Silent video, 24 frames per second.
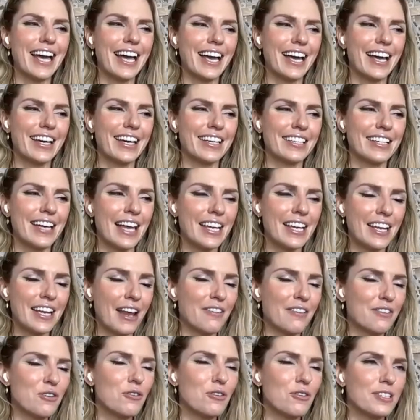Yeah.
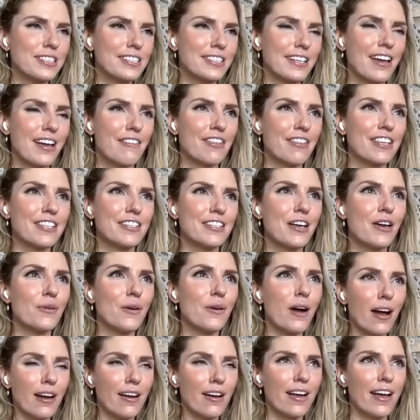And of course, yeah,
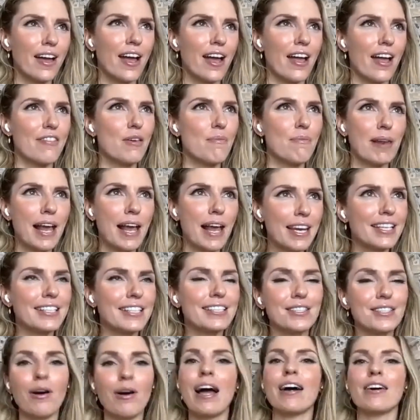if the
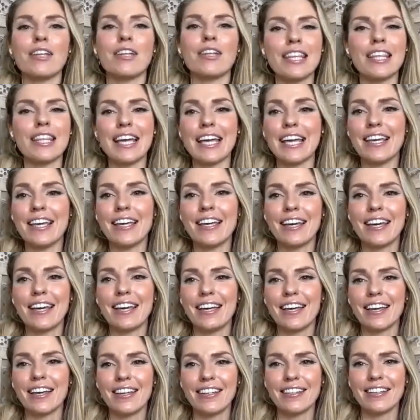planet's not healthy,
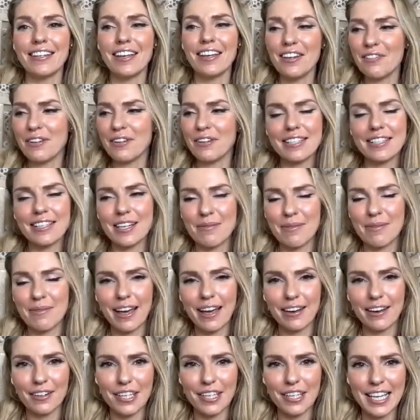none of us are going to be
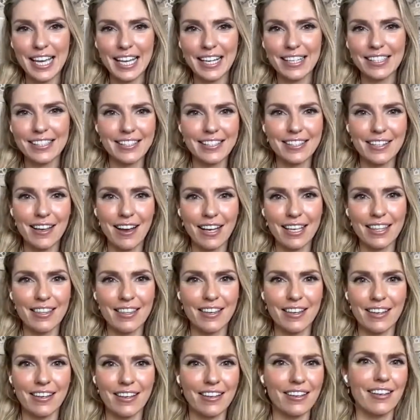healthy. It's like
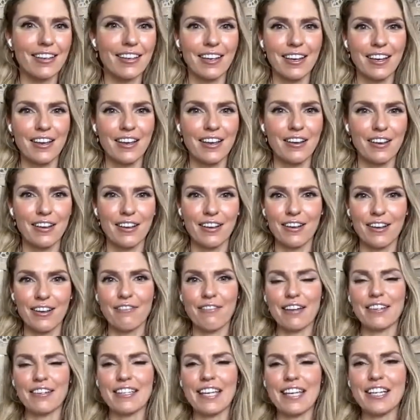the
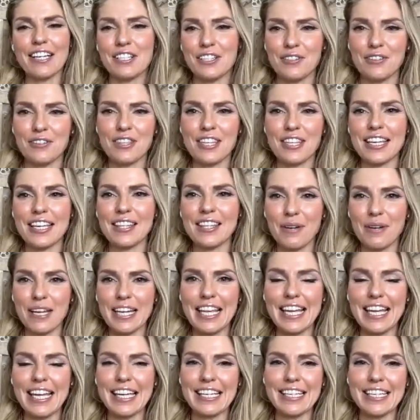foundational thing that we
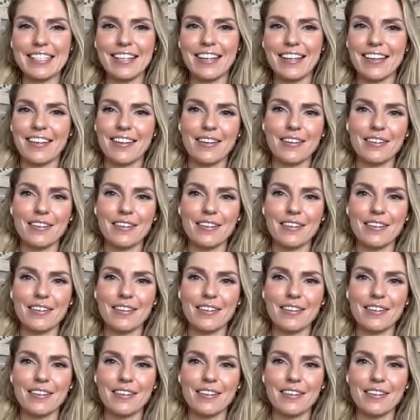need.